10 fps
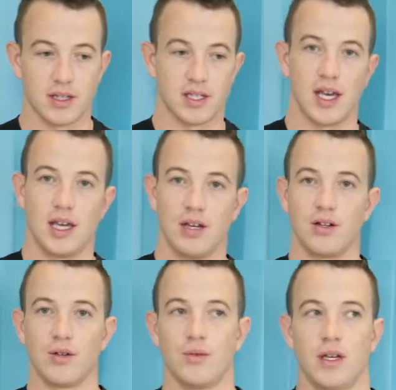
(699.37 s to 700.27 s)
and say you're
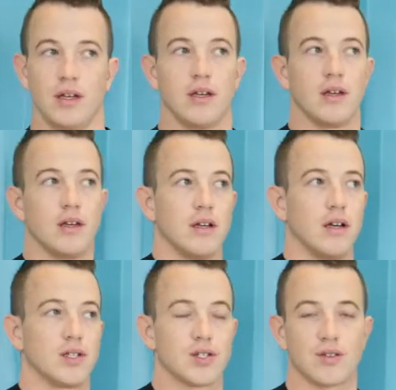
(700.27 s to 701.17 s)
doing
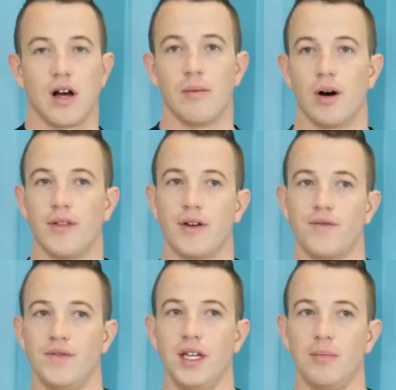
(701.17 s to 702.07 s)
a scrub on their
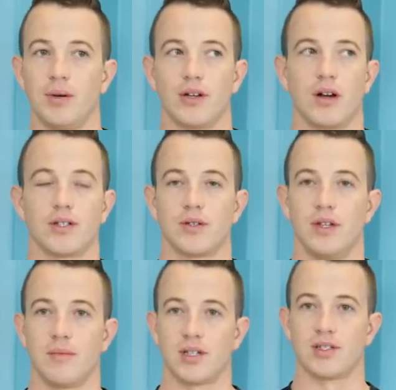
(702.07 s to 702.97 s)
feet, but you also
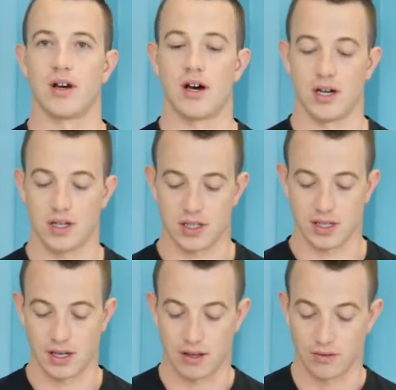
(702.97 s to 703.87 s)
need a massage,
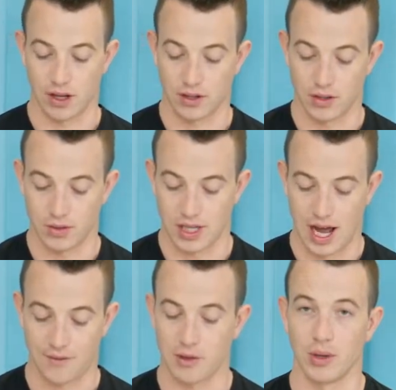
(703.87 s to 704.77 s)
I'll use
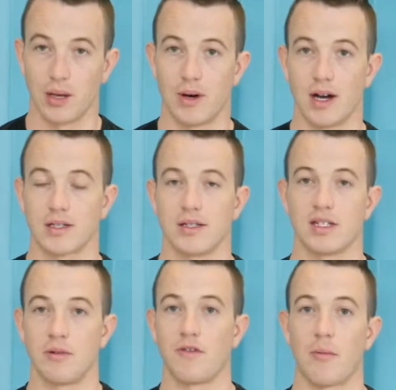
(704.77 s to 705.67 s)
half the blend box. In
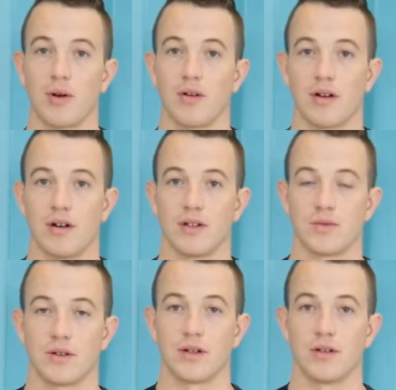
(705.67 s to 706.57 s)
some of our protocols,
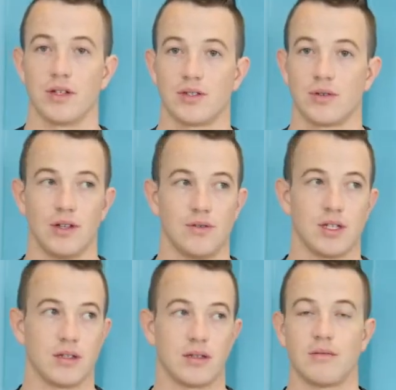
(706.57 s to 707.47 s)
we're sort of
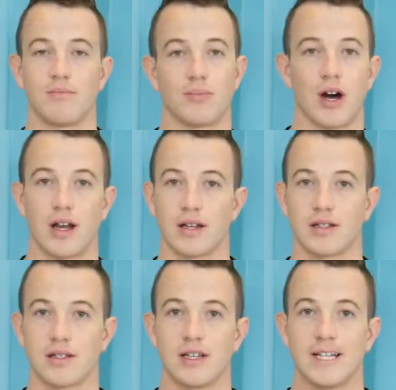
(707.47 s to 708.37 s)
using
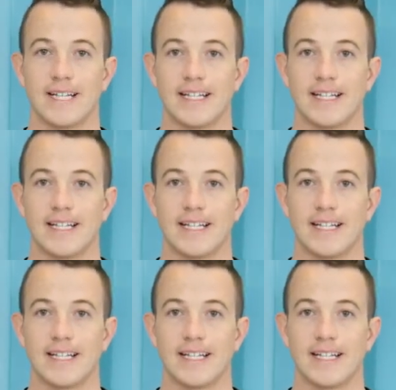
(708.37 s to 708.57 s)
products